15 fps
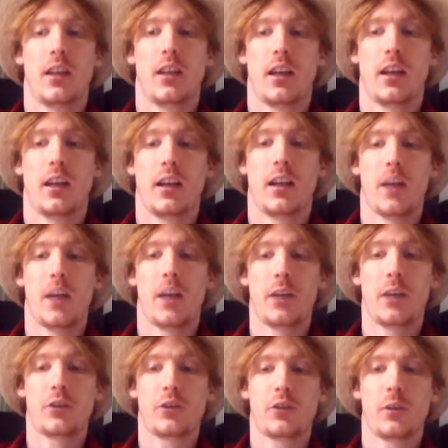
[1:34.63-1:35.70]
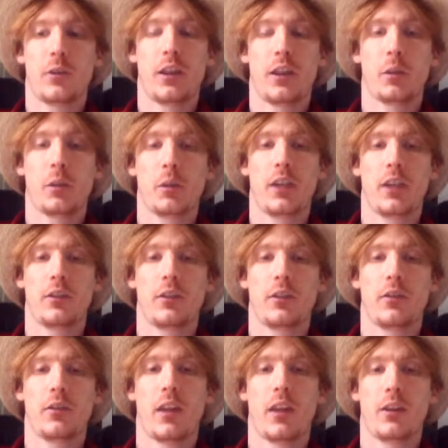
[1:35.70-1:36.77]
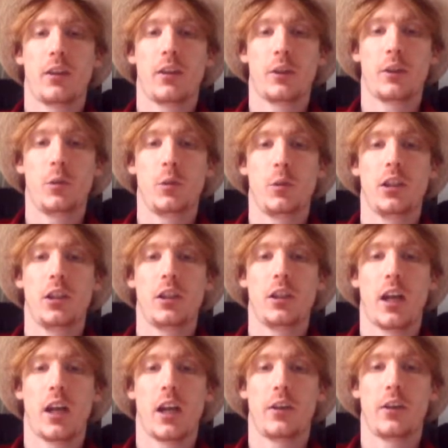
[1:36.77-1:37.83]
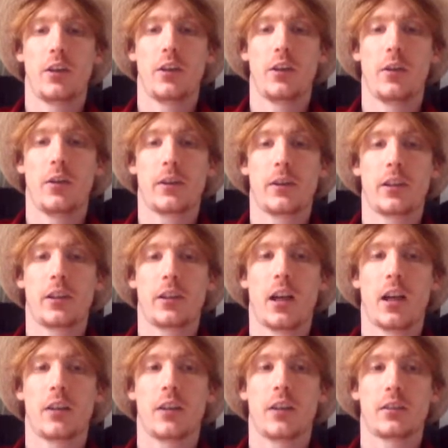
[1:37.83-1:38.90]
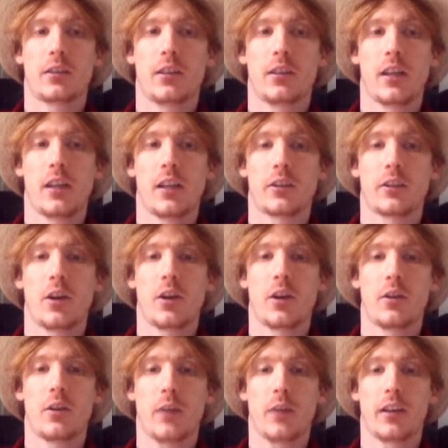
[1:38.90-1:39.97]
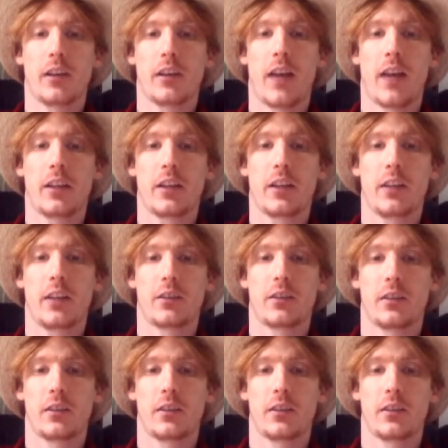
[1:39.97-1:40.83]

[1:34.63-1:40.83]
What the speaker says: I'm not sure what the implications of that could be. I don't know if it's going to cause a lot of stalls while it allocates